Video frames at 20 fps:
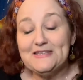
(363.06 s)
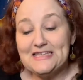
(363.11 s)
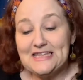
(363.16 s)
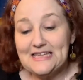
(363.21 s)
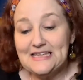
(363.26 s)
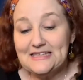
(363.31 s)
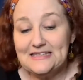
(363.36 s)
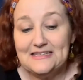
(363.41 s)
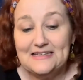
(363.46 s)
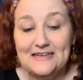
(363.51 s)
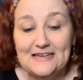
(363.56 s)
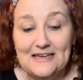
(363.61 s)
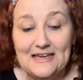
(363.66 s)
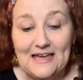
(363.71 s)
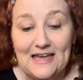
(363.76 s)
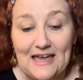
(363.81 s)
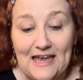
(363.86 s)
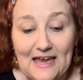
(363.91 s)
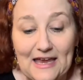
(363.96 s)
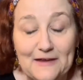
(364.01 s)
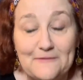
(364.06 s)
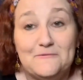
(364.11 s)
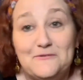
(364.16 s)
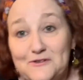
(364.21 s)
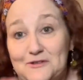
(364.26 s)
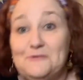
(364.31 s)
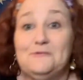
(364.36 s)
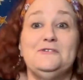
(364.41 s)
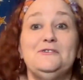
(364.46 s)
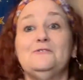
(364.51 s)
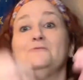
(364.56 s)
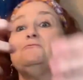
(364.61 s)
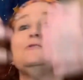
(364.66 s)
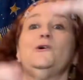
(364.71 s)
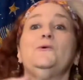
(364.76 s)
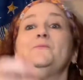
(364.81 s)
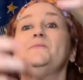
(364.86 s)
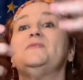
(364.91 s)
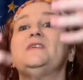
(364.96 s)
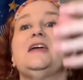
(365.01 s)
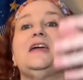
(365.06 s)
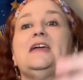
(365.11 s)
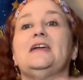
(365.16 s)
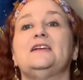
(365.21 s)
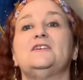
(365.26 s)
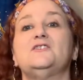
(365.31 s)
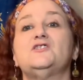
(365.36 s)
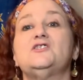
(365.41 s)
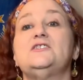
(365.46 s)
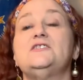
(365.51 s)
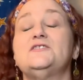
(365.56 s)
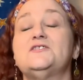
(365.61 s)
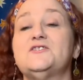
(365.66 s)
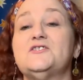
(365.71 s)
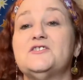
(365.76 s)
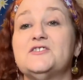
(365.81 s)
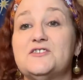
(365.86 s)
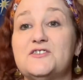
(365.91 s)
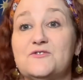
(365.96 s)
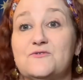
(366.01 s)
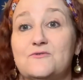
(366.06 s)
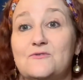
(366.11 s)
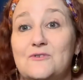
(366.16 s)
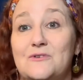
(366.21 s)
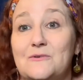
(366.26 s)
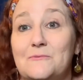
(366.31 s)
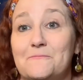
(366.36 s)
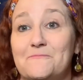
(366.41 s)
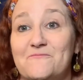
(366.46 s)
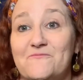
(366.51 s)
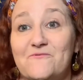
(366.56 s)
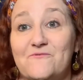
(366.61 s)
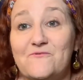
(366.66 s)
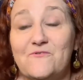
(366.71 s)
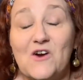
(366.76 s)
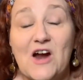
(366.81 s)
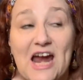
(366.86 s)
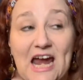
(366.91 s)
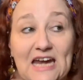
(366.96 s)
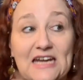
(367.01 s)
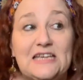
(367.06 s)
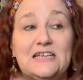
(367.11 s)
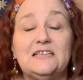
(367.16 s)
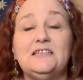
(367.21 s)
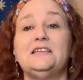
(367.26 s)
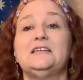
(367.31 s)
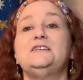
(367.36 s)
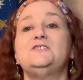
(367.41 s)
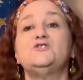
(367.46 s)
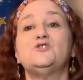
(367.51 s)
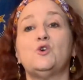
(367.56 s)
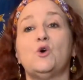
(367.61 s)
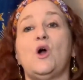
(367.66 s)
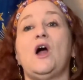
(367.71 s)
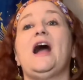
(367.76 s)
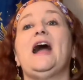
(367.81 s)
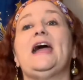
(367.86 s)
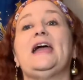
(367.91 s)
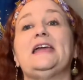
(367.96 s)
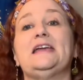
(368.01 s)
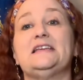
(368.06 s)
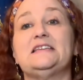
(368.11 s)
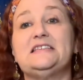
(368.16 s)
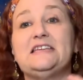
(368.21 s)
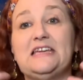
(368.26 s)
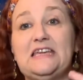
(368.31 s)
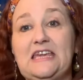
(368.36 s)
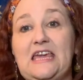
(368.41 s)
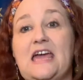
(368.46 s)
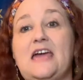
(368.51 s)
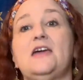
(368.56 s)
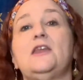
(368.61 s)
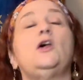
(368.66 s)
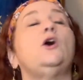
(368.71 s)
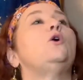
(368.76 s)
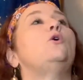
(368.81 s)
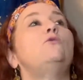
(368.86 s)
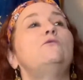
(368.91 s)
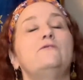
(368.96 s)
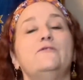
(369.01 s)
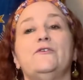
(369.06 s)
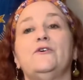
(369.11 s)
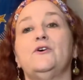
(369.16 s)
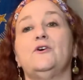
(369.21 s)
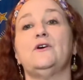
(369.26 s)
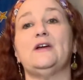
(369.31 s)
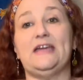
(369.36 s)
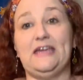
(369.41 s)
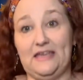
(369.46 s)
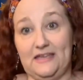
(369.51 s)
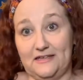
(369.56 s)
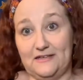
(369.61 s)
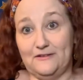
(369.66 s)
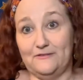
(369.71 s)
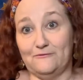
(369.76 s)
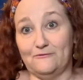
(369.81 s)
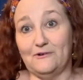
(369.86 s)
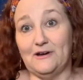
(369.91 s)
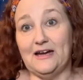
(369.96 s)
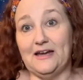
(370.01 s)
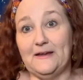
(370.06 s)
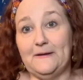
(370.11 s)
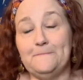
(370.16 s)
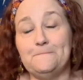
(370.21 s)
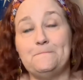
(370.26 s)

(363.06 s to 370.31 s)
and doing the rope thing. And she's just frantically trying to get over it, right?